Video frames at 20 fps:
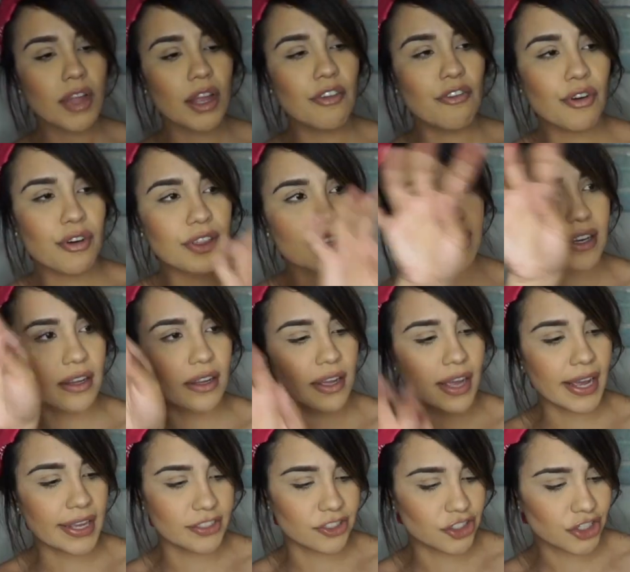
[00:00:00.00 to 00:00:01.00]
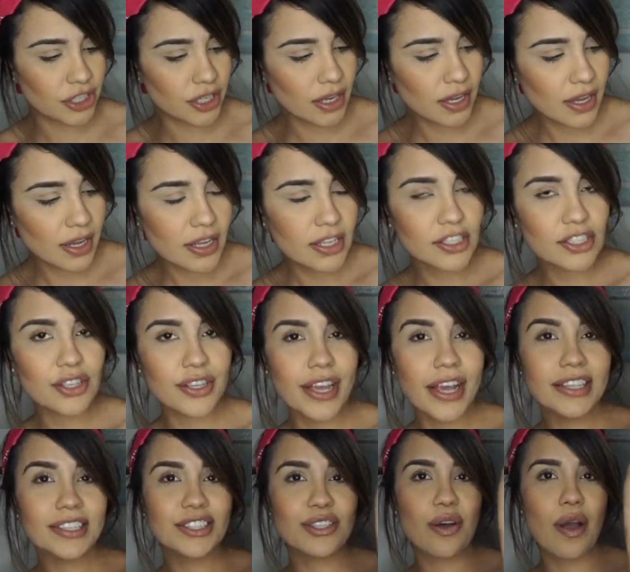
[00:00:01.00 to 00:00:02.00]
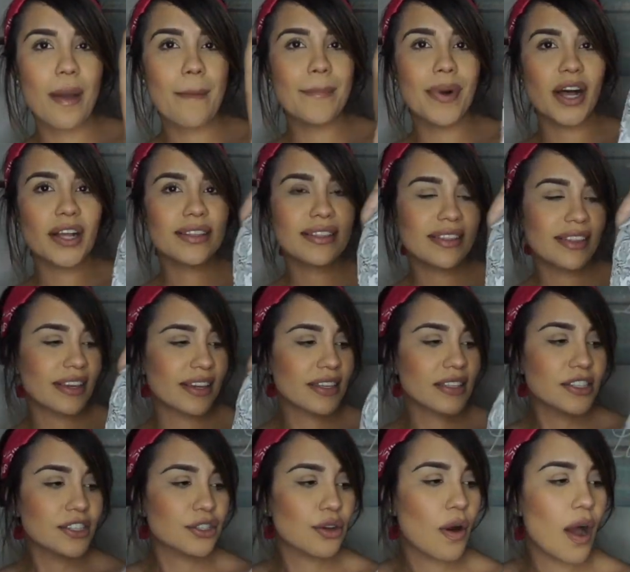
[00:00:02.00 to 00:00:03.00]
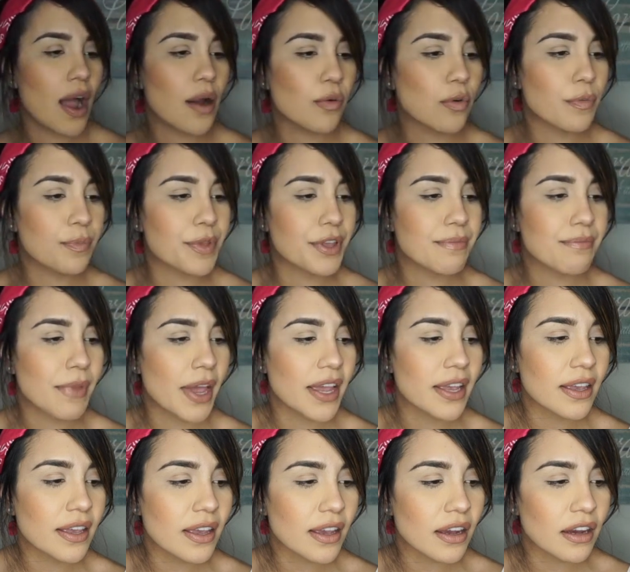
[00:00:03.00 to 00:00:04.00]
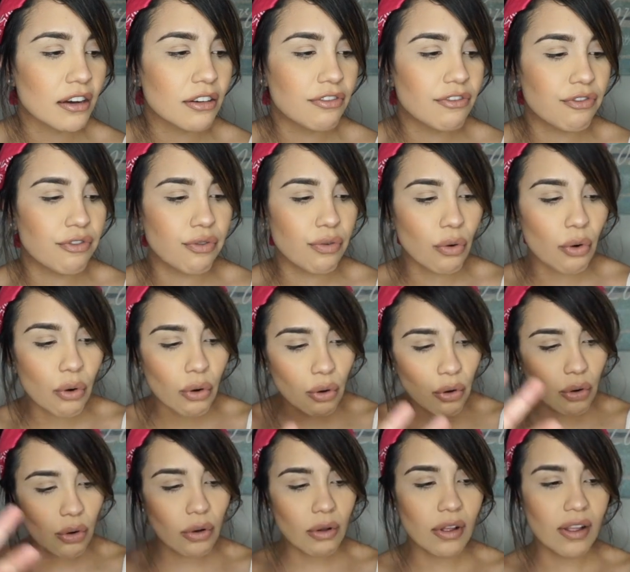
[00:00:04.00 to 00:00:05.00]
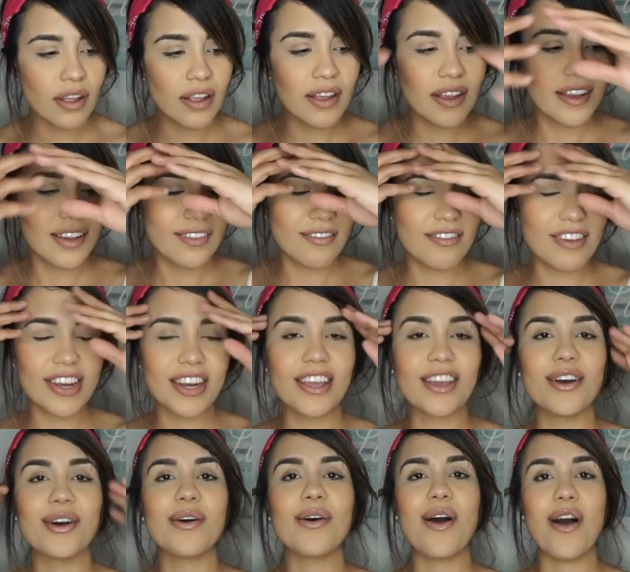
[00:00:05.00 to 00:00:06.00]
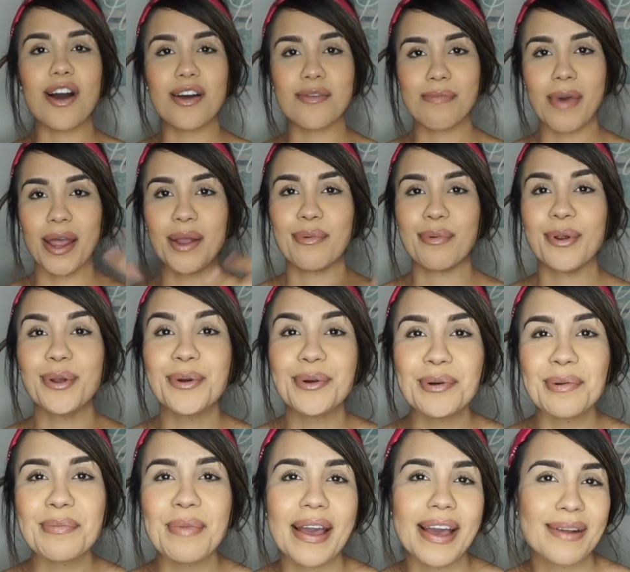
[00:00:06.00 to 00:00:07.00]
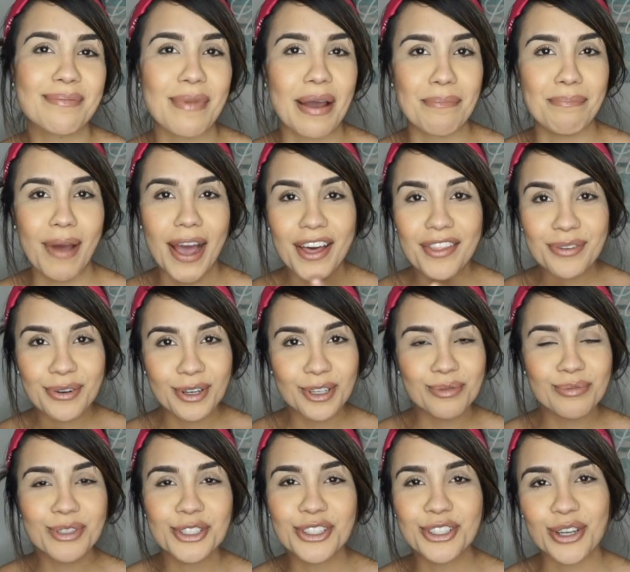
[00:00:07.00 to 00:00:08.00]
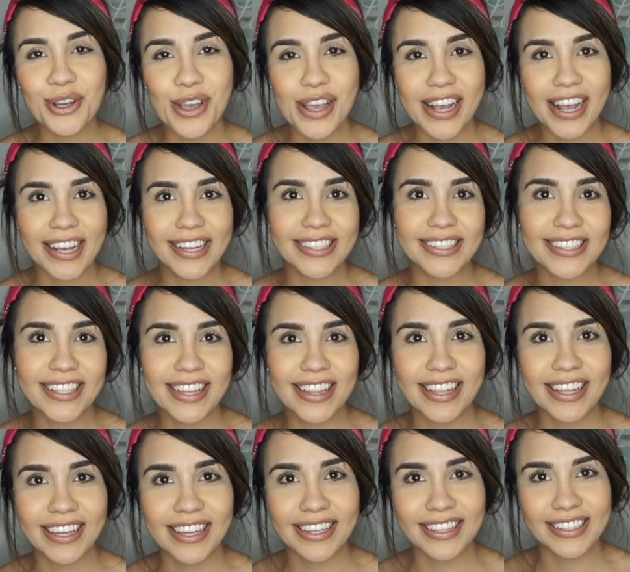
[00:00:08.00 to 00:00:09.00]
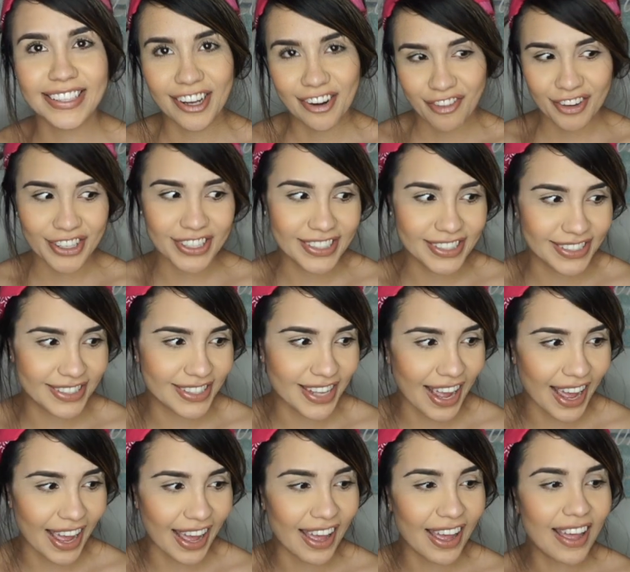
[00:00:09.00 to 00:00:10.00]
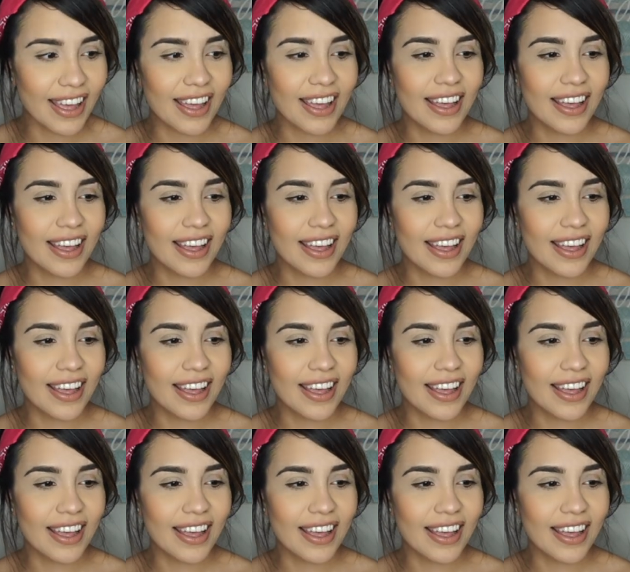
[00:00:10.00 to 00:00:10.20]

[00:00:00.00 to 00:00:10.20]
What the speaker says: for the edge. So yeah, so I bought this. So I will be making a full video on my room and my bathroom to show you guys the difference that